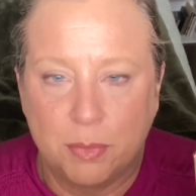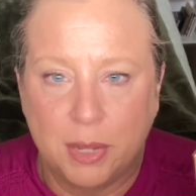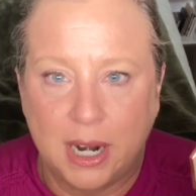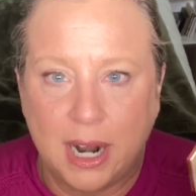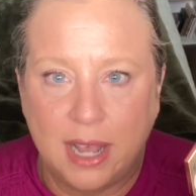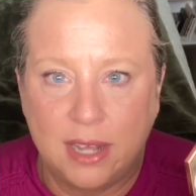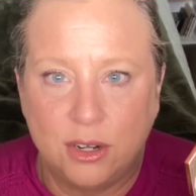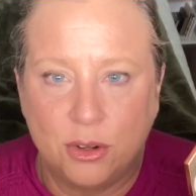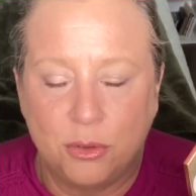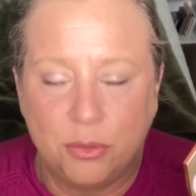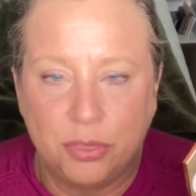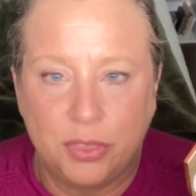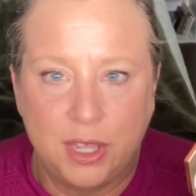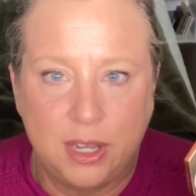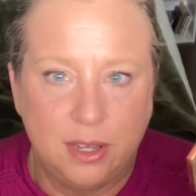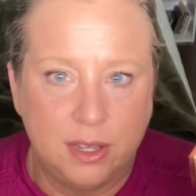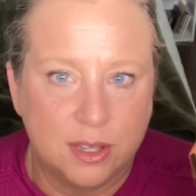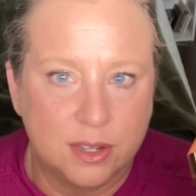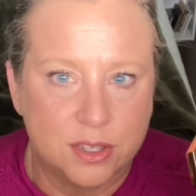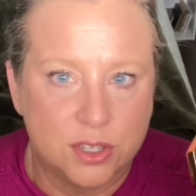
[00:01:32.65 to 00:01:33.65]
but I don't
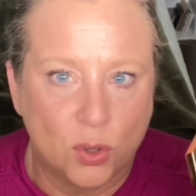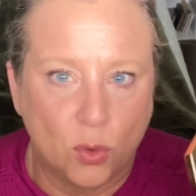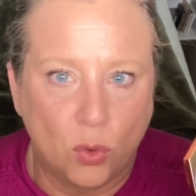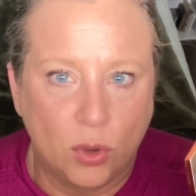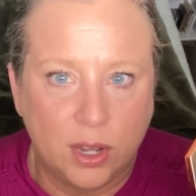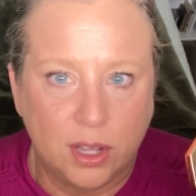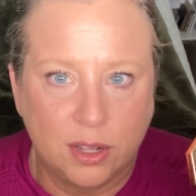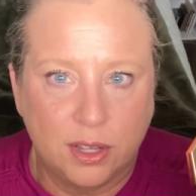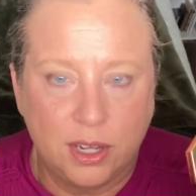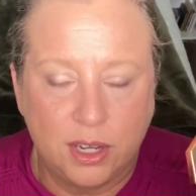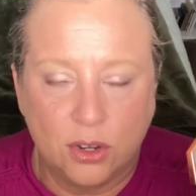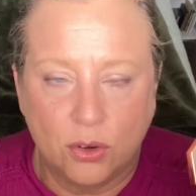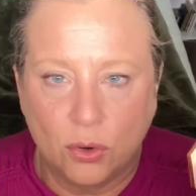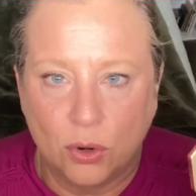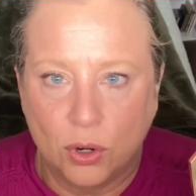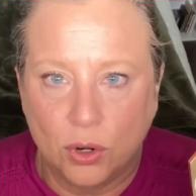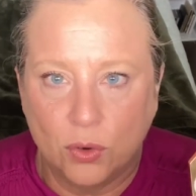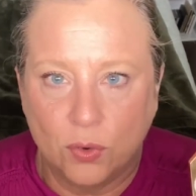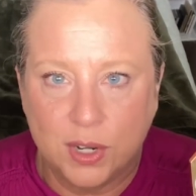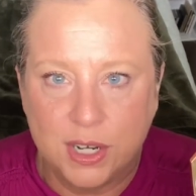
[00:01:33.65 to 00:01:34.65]
think it's oily or
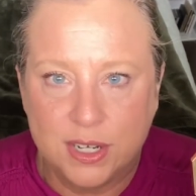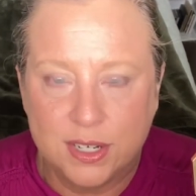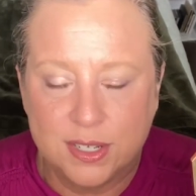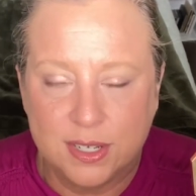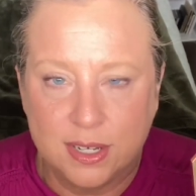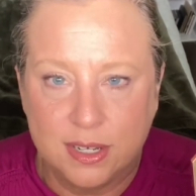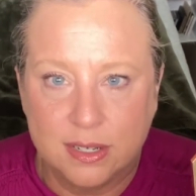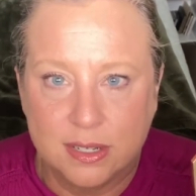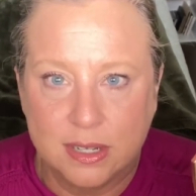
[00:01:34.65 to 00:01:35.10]
greasy,